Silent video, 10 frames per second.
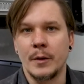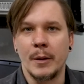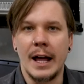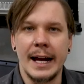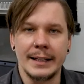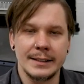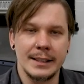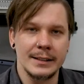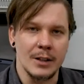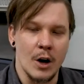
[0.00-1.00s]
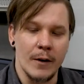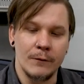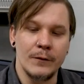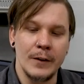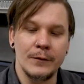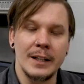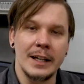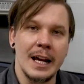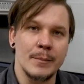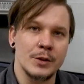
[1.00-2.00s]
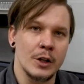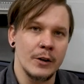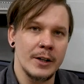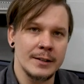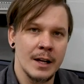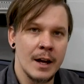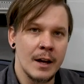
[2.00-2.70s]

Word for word: appliances on 15 amp service,